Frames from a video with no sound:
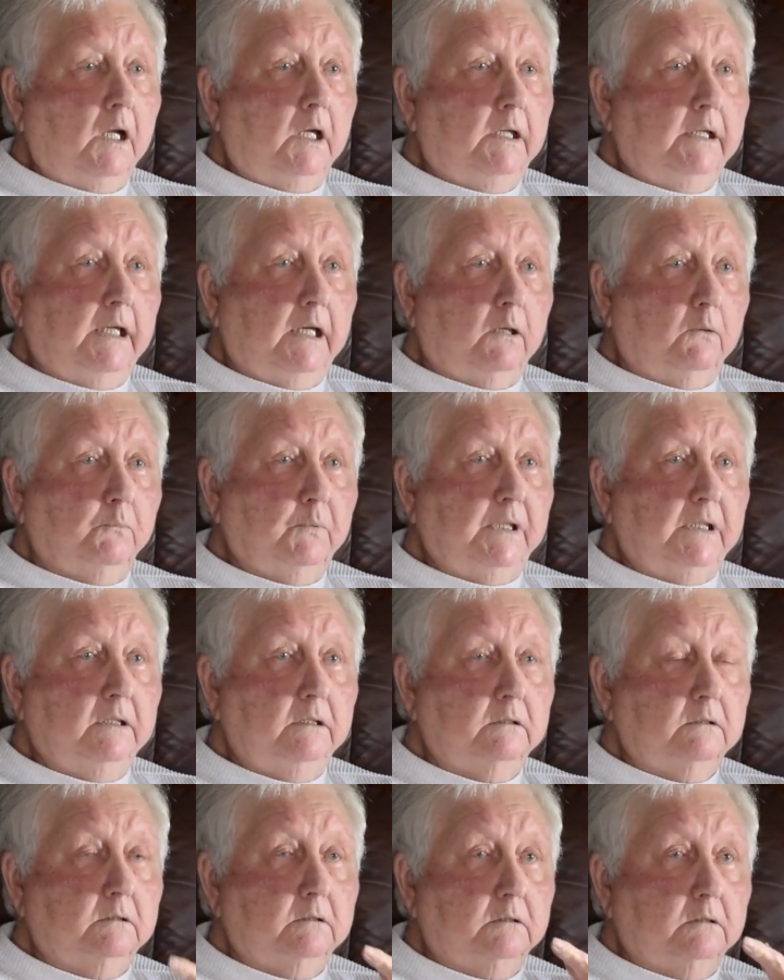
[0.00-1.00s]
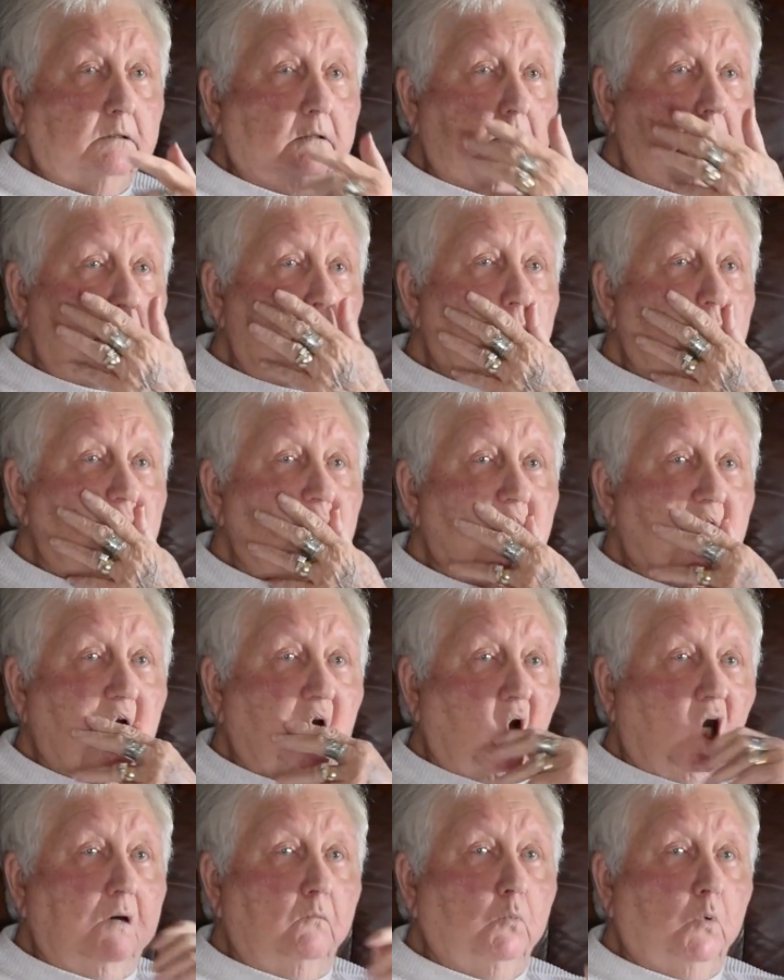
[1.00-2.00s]
Now, when
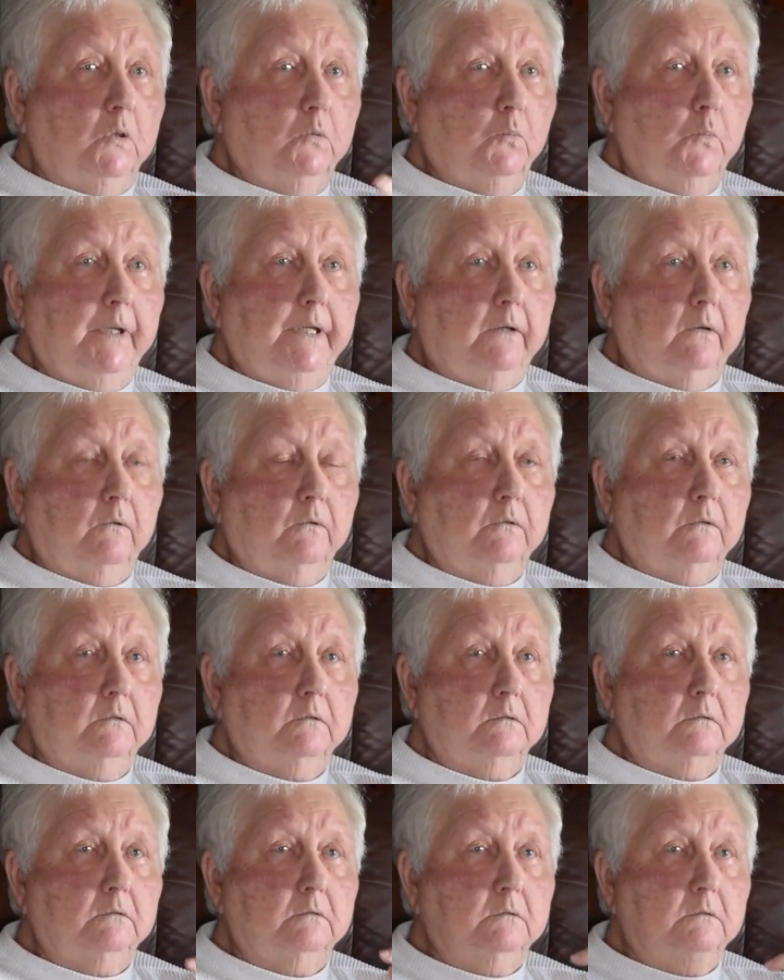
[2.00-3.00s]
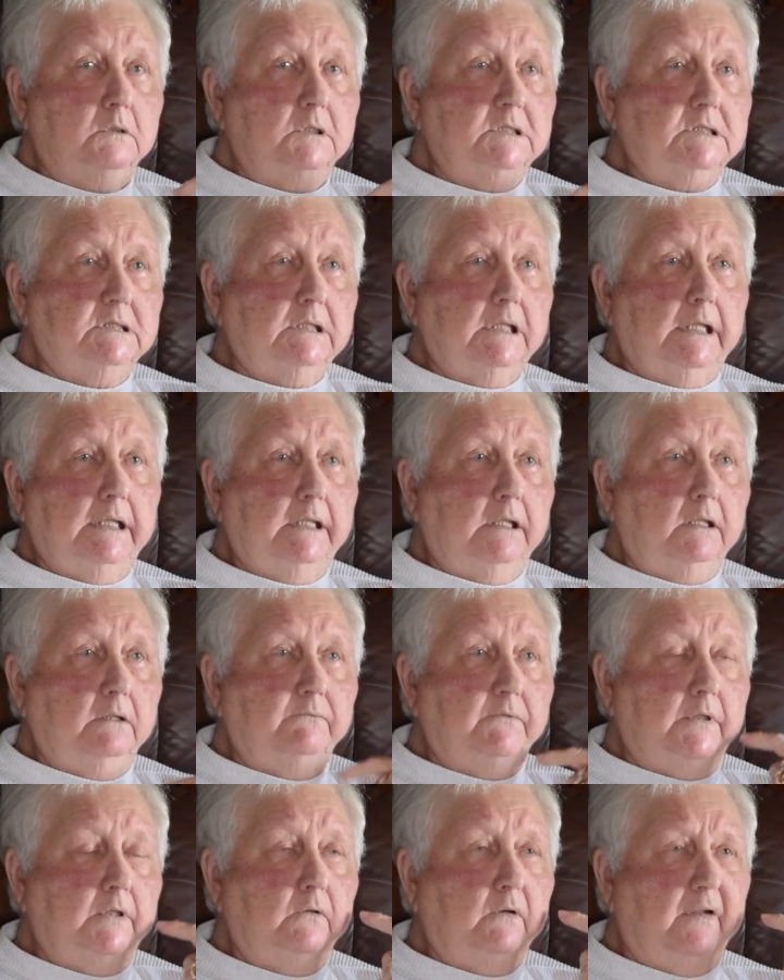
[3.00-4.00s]
one winter, this lady
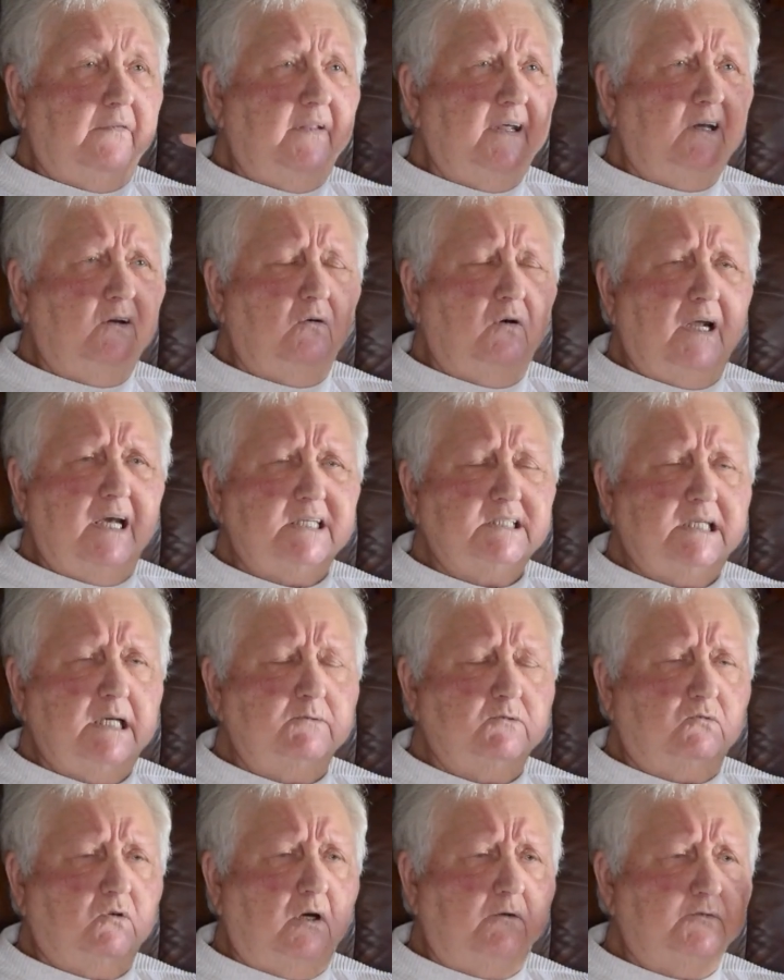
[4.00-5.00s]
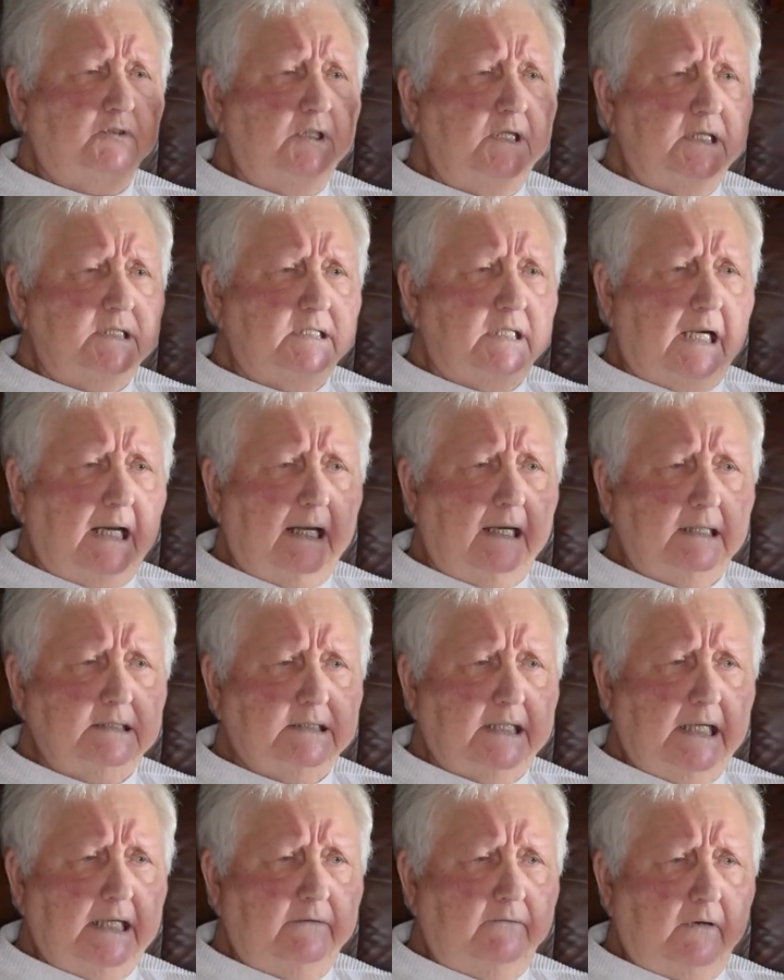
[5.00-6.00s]
over here, I think her last name's Groff, she lives in
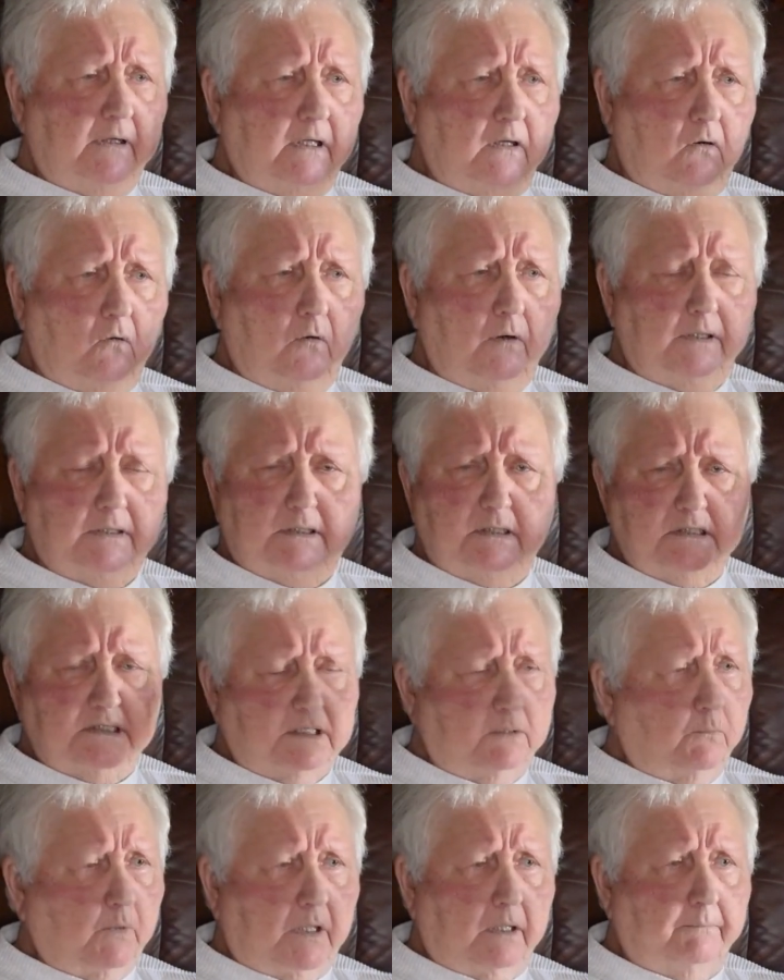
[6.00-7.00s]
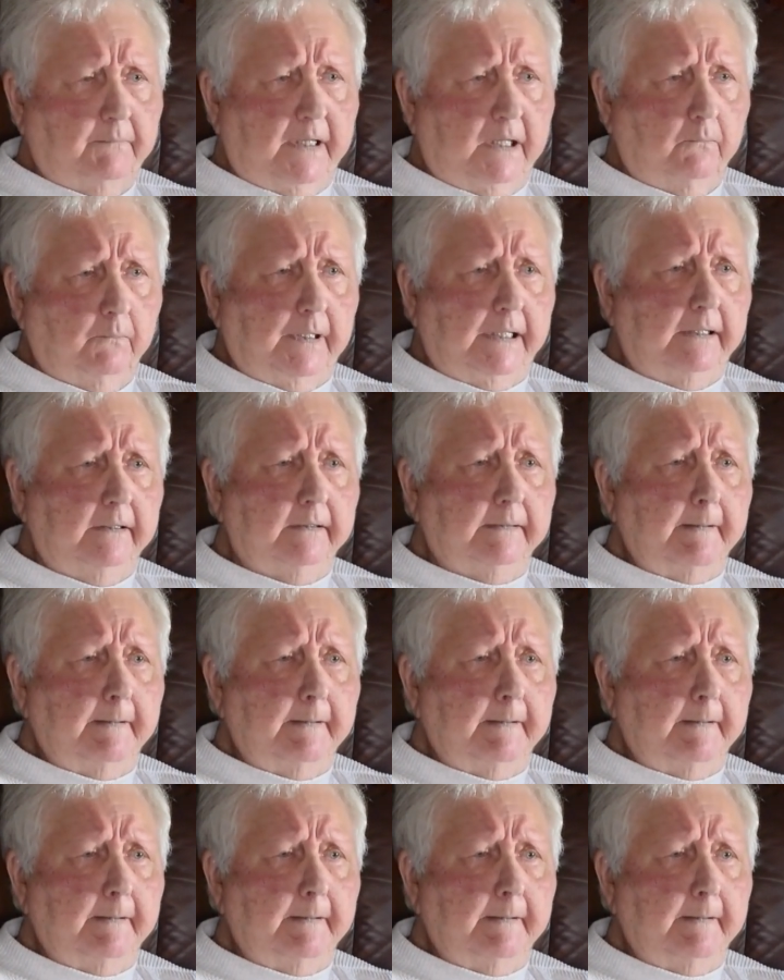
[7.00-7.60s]
Alexandria, Arlington, somewhere up that way.